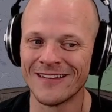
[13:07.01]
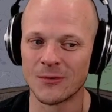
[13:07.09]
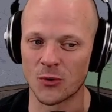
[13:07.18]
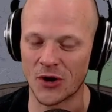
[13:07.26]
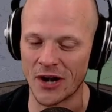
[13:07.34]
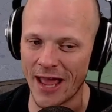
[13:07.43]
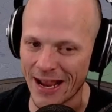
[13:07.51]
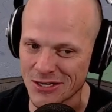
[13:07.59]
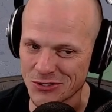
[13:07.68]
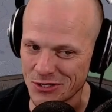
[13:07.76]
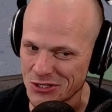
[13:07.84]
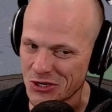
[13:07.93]
We're going to
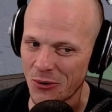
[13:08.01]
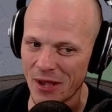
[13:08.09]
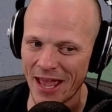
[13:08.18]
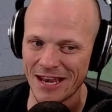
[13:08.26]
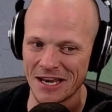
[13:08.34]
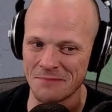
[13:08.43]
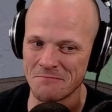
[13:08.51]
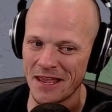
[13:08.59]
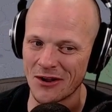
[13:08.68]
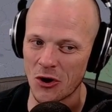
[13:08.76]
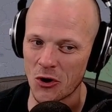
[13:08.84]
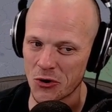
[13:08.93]
actually just go ahead and
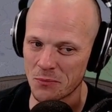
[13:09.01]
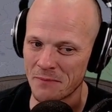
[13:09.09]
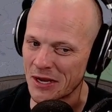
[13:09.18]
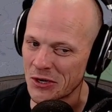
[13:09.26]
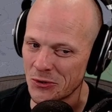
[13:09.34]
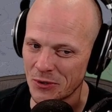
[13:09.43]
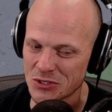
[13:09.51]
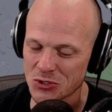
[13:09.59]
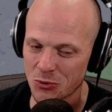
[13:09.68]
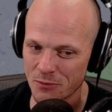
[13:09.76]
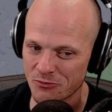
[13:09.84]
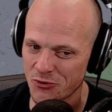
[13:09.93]
make our mechanoid
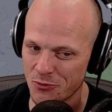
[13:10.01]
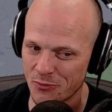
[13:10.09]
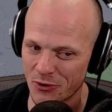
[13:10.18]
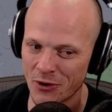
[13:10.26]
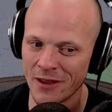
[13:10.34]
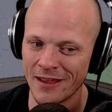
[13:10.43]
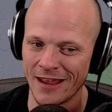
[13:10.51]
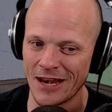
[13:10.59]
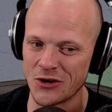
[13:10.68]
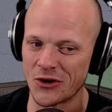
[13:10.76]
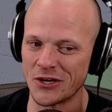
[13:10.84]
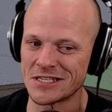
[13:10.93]
stormtrooper, and
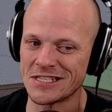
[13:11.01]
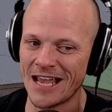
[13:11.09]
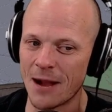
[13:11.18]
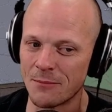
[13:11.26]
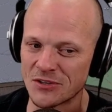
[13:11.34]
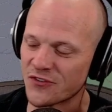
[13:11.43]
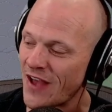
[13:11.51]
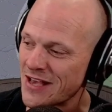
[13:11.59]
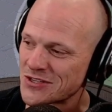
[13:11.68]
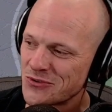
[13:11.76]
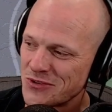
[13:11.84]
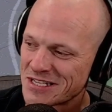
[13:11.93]
you're going to see how much
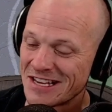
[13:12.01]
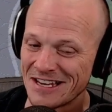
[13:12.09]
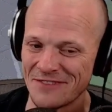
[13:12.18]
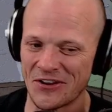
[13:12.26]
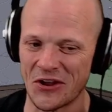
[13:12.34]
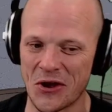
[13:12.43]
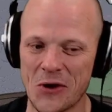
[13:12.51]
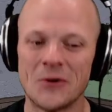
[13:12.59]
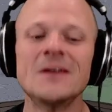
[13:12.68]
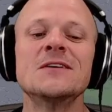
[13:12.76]
faster this can even go.